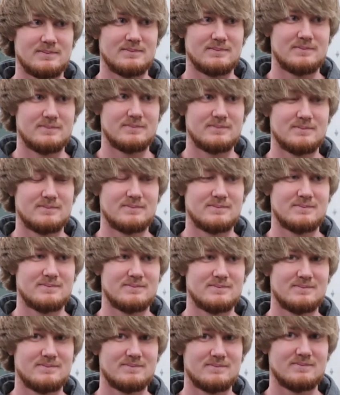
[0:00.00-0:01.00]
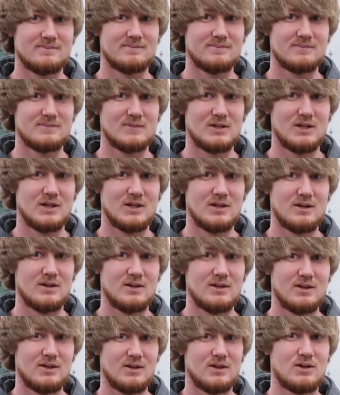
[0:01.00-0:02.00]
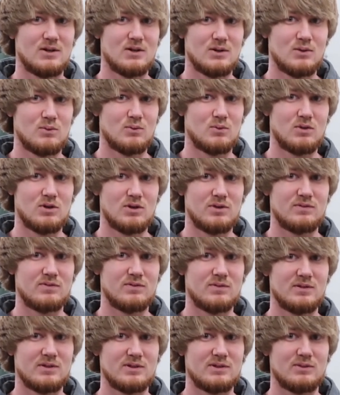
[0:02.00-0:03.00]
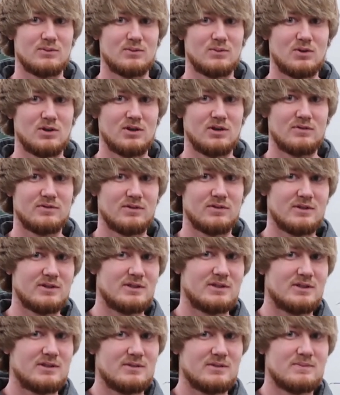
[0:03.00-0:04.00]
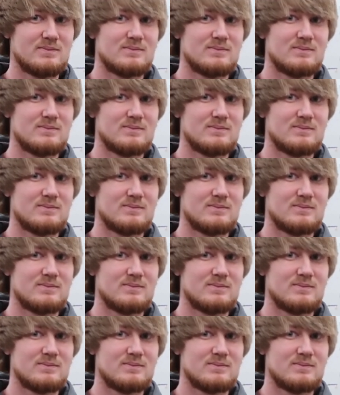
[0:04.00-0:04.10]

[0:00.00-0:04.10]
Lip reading: And here we are. Getting close to the end of the year.